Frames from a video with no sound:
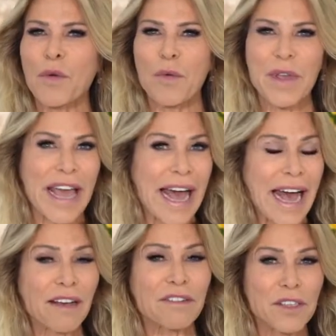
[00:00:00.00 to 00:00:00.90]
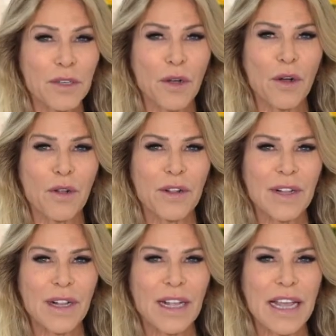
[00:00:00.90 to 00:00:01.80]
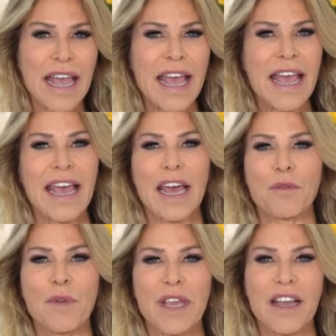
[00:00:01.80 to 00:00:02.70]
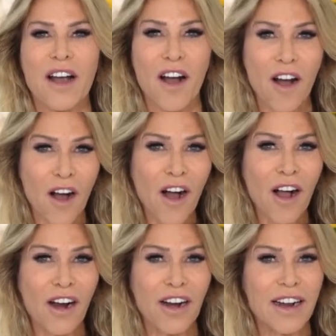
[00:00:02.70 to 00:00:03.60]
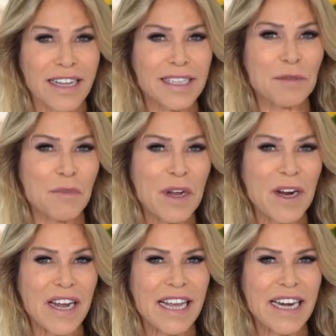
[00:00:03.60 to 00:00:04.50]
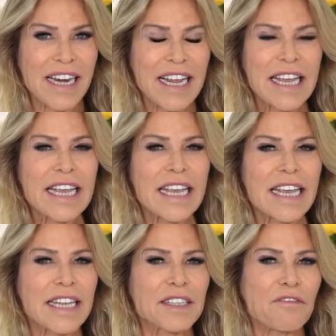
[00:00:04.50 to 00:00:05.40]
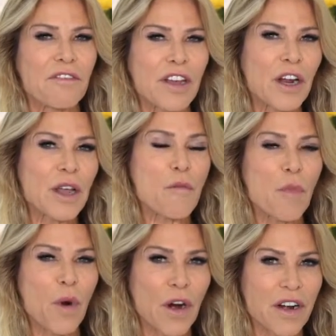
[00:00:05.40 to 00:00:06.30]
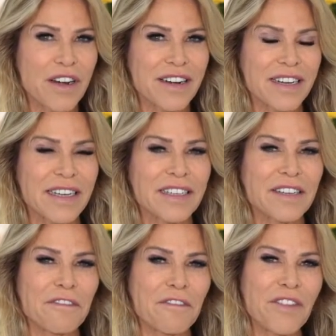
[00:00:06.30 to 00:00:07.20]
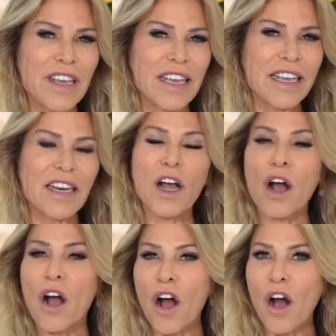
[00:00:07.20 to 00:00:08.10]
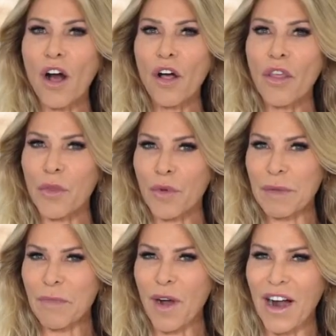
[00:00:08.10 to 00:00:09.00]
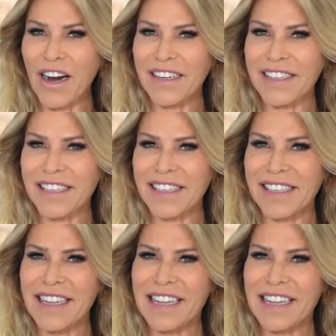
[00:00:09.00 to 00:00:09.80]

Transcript: we have a soul, and we are a spirit, it's very important to feed all three parts.